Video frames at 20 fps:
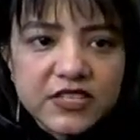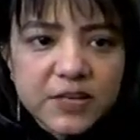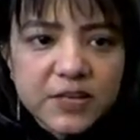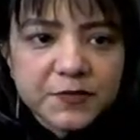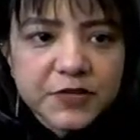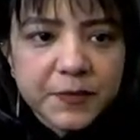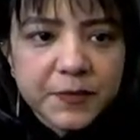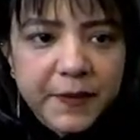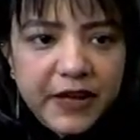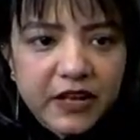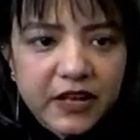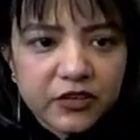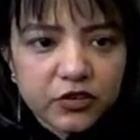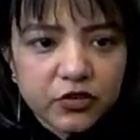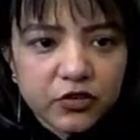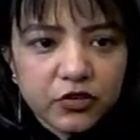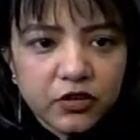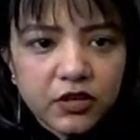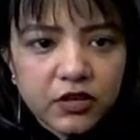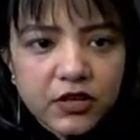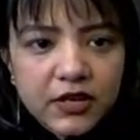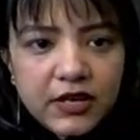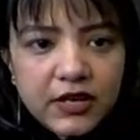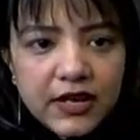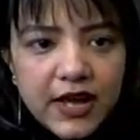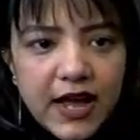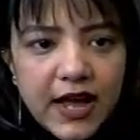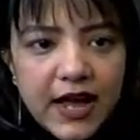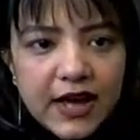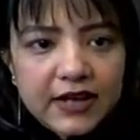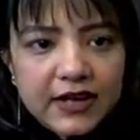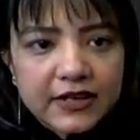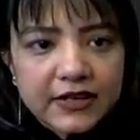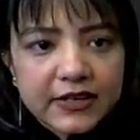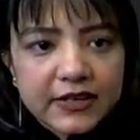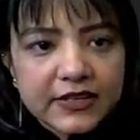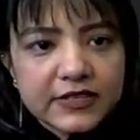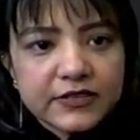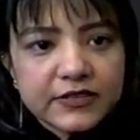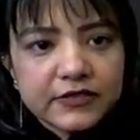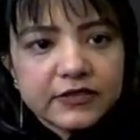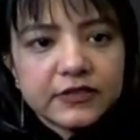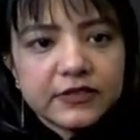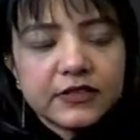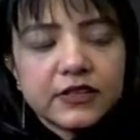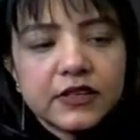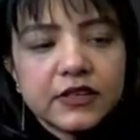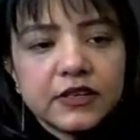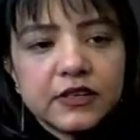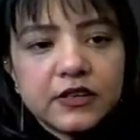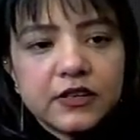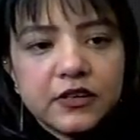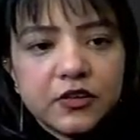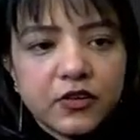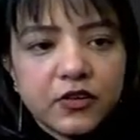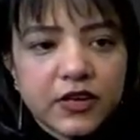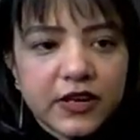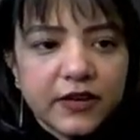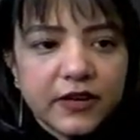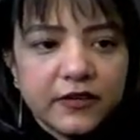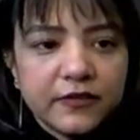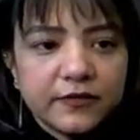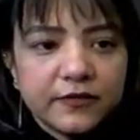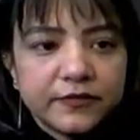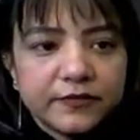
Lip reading: sabse pehle to acrid. Okay,